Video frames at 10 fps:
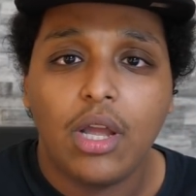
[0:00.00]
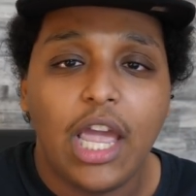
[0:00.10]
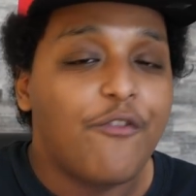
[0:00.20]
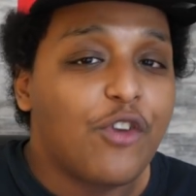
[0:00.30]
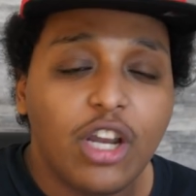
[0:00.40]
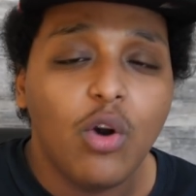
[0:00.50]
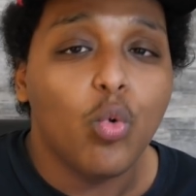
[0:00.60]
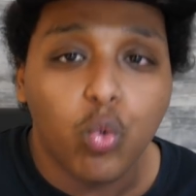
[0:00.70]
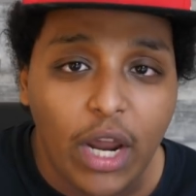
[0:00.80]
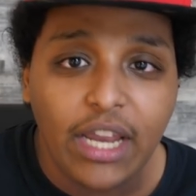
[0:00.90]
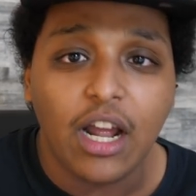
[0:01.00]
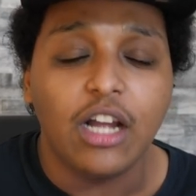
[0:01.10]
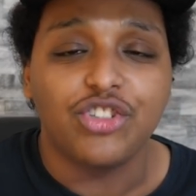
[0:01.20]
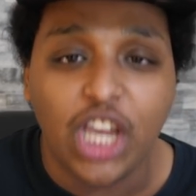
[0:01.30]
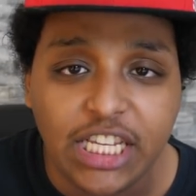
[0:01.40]
If you're going to
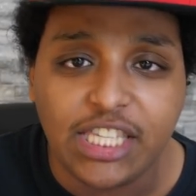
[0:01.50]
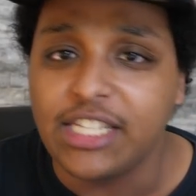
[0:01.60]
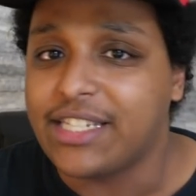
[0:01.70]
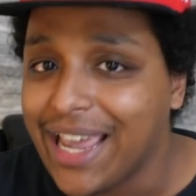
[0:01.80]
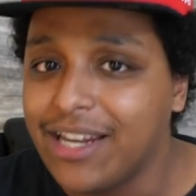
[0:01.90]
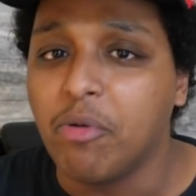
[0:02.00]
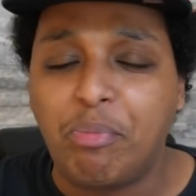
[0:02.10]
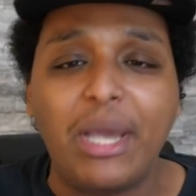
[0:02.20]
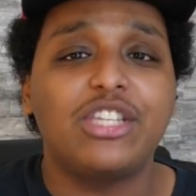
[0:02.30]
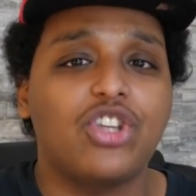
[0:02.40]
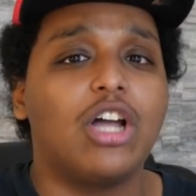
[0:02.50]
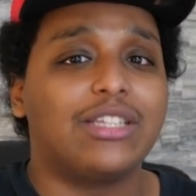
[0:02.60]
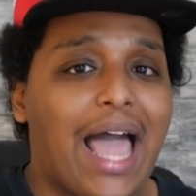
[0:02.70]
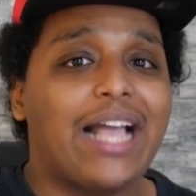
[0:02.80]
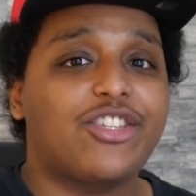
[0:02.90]
rate Jason Tatum based on
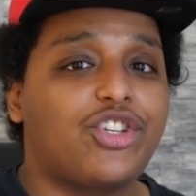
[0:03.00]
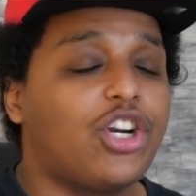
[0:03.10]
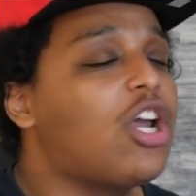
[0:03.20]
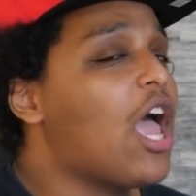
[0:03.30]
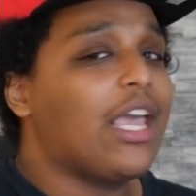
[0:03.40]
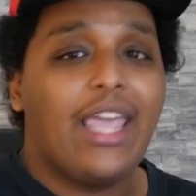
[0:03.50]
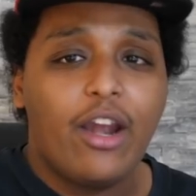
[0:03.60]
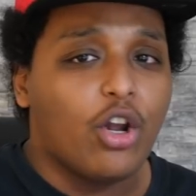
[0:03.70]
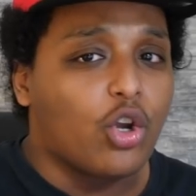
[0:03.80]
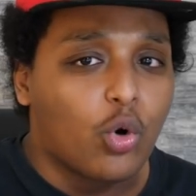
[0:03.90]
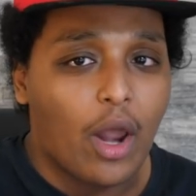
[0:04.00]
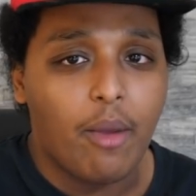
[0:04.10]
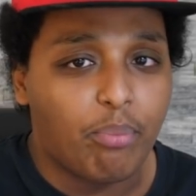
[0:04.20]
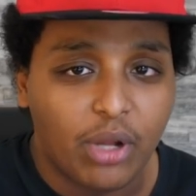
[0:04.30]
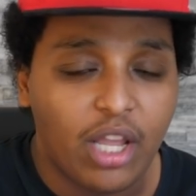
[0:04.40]
last year, he had a
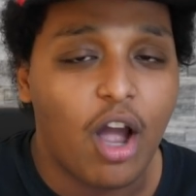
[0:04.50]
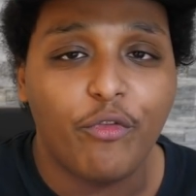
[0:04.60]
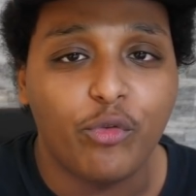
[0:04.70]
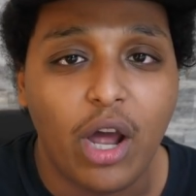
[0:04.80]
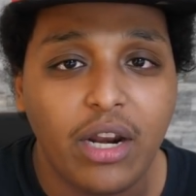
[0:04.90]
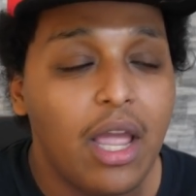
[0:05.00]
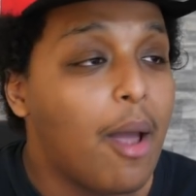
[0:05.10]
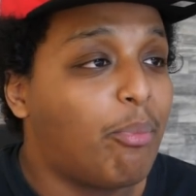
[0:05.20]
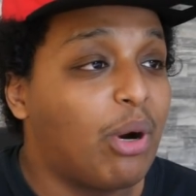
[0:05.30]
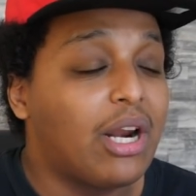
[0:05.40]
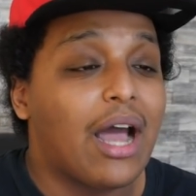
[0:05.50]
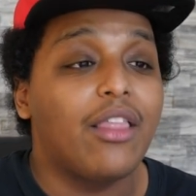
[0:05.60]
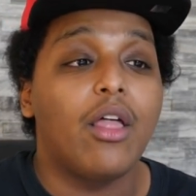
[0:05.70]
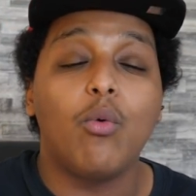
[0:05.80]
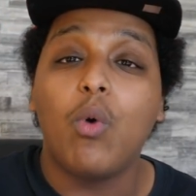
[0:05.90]
great playoff run, but
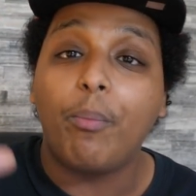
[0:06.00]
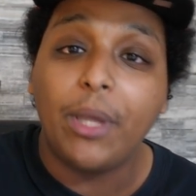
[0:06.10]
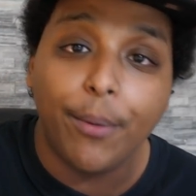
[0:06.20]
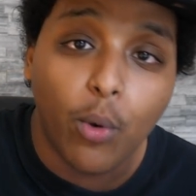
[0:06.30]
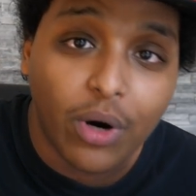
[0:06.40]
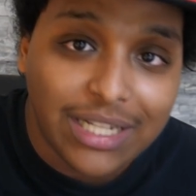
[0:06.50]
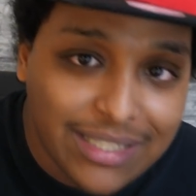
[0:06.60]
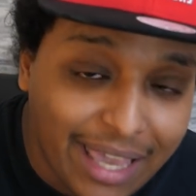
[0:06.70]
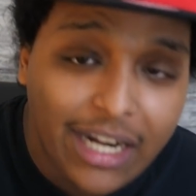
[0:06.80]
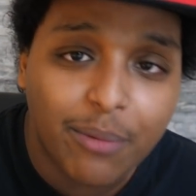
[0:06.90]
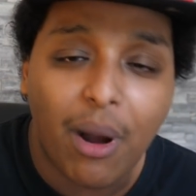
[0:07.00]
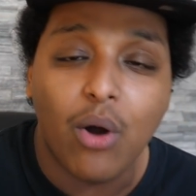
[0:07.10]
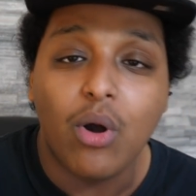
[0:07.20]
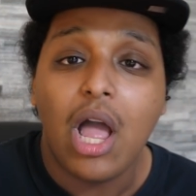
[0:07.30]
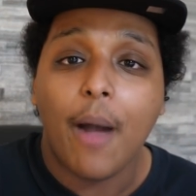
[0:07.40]
what people were excited
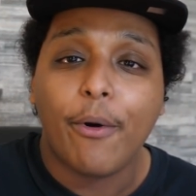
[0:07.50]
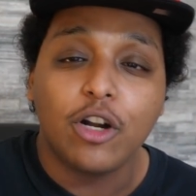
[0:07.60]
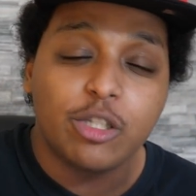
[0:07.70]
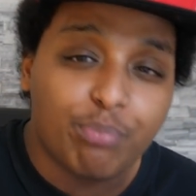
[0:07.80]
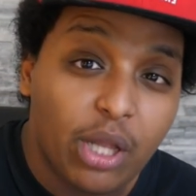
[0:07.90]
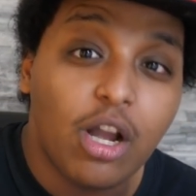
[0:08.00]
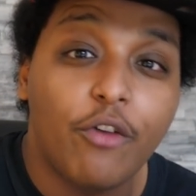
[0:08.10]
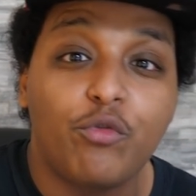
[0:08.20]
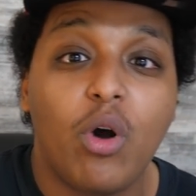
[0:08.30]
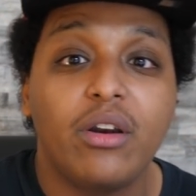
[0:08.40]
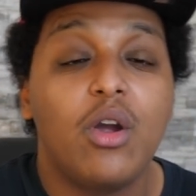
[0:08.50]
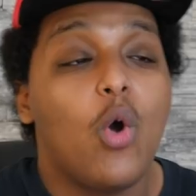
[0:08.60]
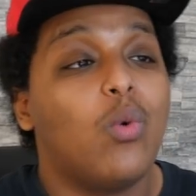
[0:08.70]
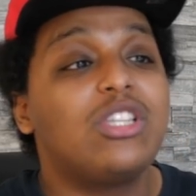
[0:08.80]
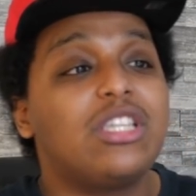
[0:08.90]
about his playoff run
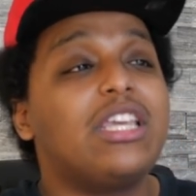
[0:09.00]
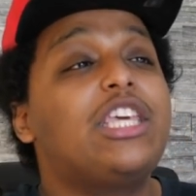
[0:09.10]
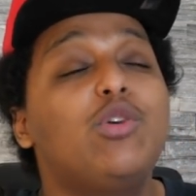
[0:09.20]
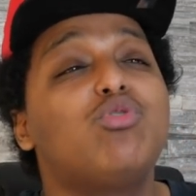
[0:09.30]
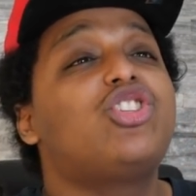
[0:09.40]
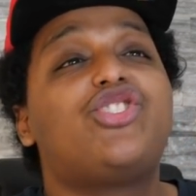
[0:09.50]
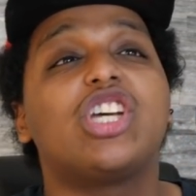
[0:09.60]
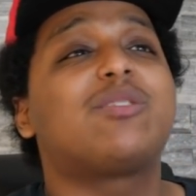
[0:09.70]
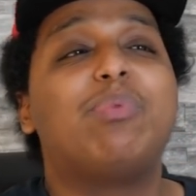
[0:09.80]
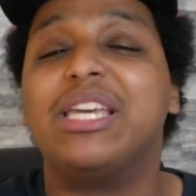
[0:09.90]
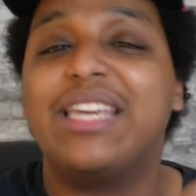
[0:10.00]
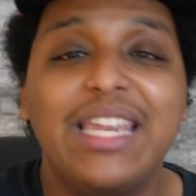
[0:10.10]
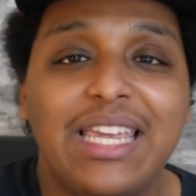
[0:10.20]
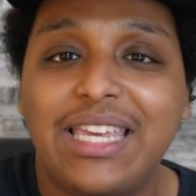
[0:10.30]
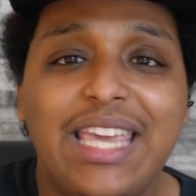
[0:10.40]
was he was just
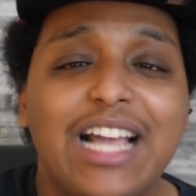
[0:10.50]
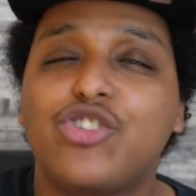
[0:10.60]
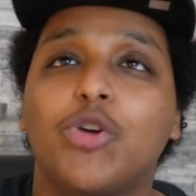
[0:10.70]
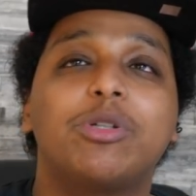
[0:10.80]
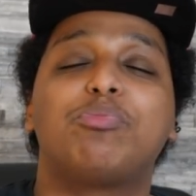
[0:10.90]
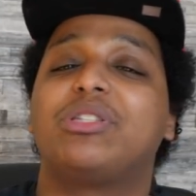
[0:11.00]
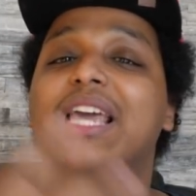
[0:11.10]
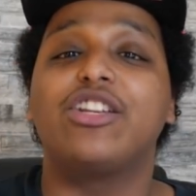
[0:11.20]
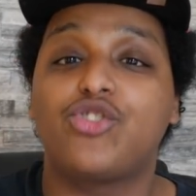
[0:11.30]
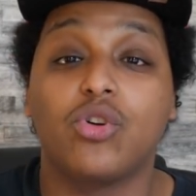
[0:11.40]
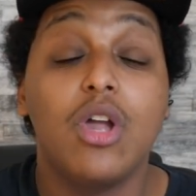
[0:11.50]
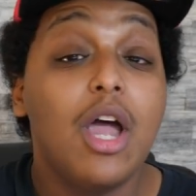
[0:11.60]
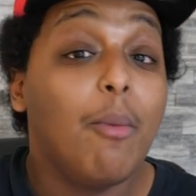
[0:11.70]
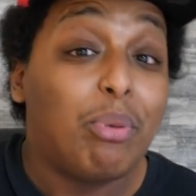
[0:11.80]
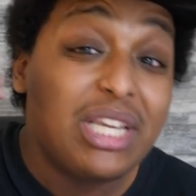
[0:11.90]
beginning. He had so much potential,
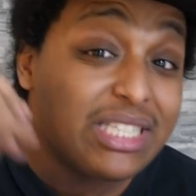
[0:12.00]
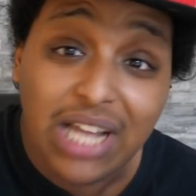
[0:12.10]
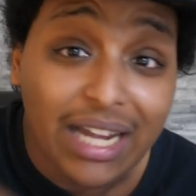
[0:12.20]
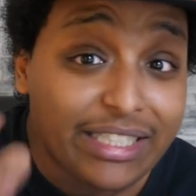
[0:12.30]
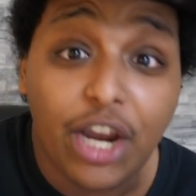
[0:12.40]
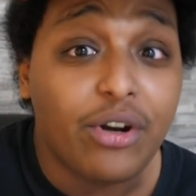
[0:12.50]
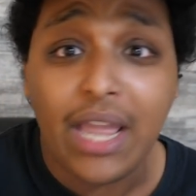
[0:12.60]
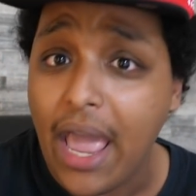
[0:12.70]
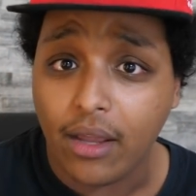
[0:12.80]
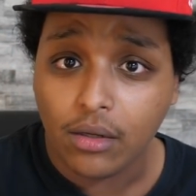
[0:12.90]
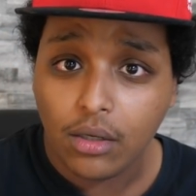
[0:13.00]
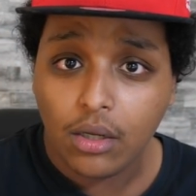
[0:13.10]
but he's not there yet.